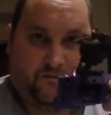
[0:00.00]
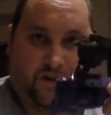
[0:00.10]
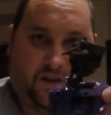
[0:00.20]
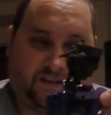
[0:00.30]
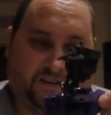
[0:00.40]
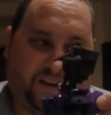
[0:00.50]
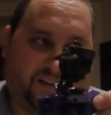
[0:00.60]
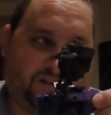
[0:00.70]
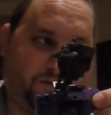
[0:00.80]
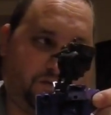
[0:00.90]
And that's
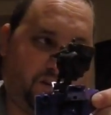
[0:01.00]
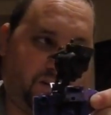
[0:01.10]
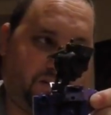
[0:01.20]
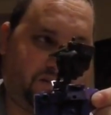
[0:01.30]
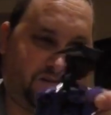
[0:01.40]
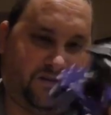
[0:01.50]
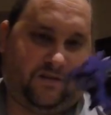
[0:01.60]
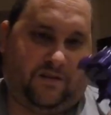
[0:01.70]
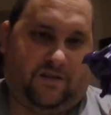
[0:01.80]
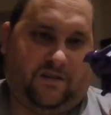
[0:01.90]
that so far.
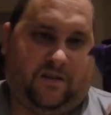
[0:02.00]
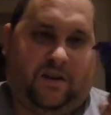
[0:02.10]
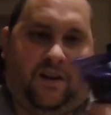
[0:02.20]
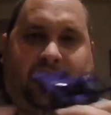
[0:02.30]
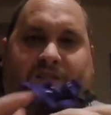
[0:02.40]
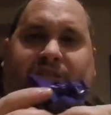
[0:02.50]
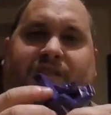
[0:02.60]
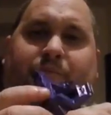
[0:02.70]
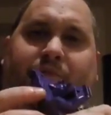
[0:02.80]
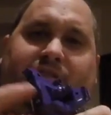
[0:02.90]
And this is
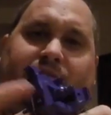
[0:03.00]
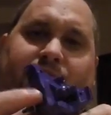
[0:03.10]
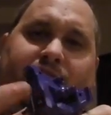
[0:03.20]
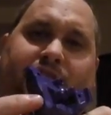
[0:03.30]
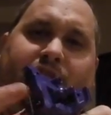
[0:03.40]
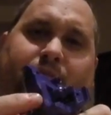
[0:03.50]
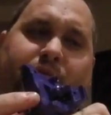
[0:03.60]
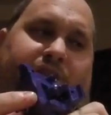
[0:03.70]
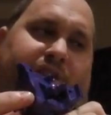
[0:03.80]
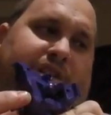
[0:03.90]
the piece where you can
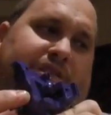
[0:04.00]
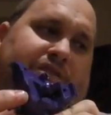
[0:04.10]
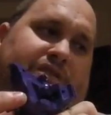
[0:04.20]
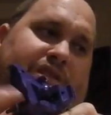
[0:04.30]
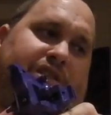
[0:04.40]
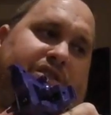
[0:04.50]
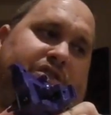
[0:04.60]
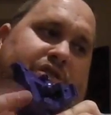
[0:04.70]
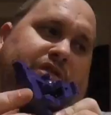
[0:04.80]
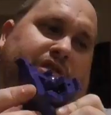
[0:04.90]
put it so that
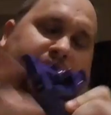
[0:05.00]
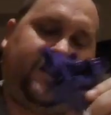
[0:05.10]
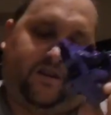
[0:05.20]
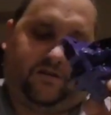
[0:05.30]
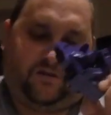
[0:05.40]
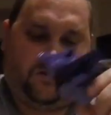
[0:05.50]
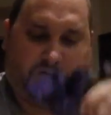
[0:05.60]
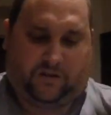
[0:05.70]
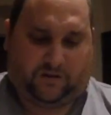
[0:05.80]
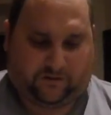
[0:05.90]
you could do a
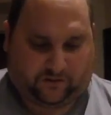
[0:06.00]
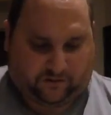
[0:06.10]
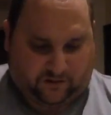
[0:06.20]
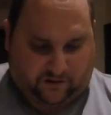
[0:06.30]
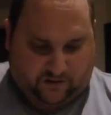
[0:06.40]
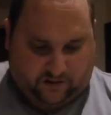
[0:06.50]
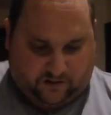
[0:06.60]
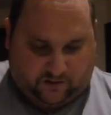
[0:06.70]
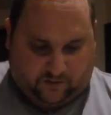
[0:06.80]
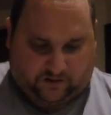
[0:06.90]
little,
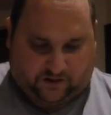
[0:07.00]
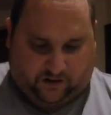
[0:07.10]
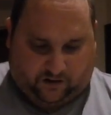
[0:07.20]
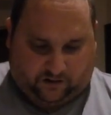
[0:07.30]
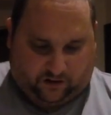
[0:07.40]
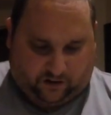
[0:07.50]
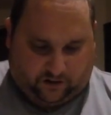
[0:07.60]
what's it called?